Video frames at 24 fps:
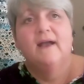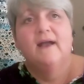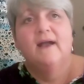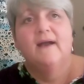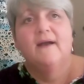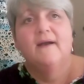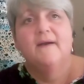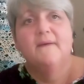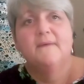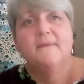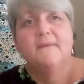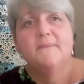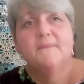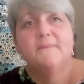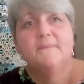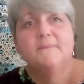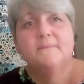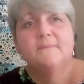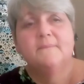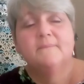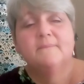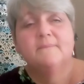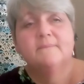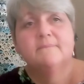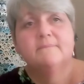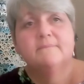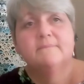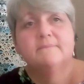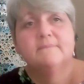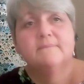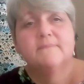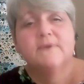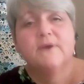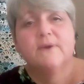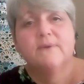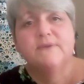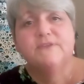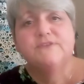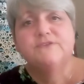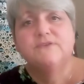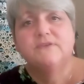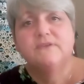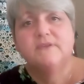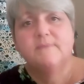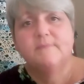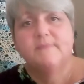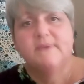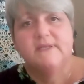um, going to
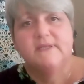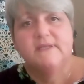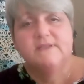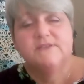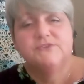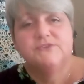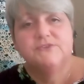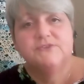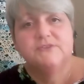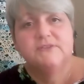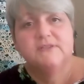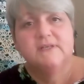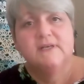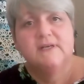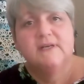the beach,